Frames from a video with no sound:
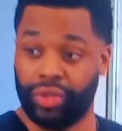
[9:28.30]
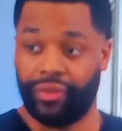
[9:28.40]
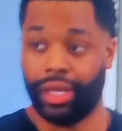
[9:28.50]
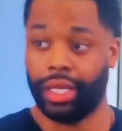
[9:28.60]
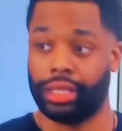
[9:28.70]
of
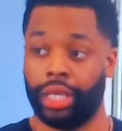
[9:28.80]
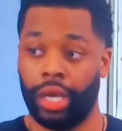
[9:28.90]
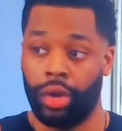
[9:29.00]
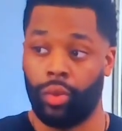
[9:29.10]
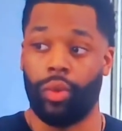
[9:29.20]
his younger
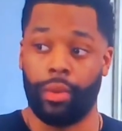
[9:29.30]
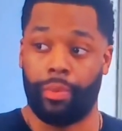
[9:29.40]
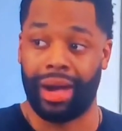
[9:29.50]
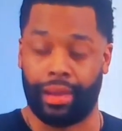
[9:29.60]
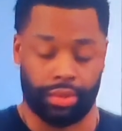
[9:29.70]
siblings.
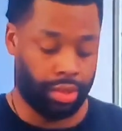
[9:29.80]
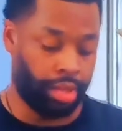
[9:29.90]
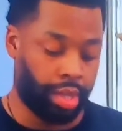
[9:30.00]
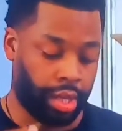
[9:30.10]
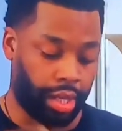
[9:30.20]

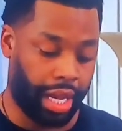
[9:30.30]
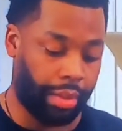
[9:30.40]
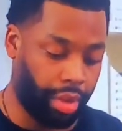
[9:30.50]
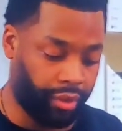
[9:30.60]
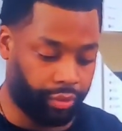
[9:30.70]
He
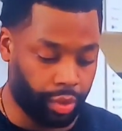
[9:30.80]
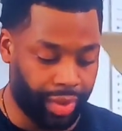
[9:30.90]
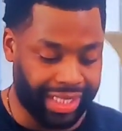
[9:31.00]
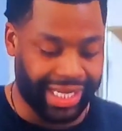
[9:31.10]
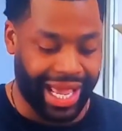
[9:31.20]
continues to be the
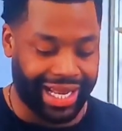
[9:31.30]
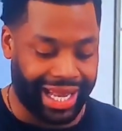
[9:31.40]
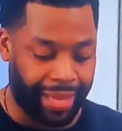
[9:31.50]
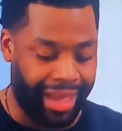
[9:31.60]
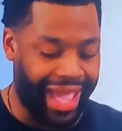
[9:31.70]
moral
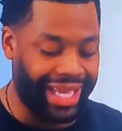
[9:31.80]
center of the